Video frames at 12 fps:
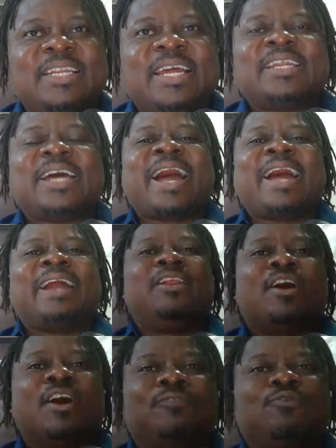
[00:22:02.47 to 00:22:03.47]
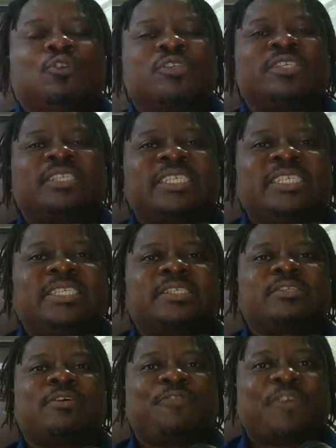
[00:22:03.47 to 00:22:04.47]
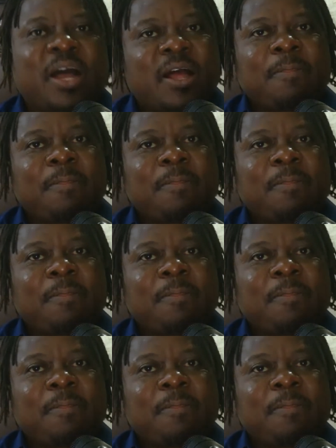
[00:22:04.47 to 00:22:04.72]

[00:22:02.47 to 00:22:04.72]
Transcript: that I love to see suffer.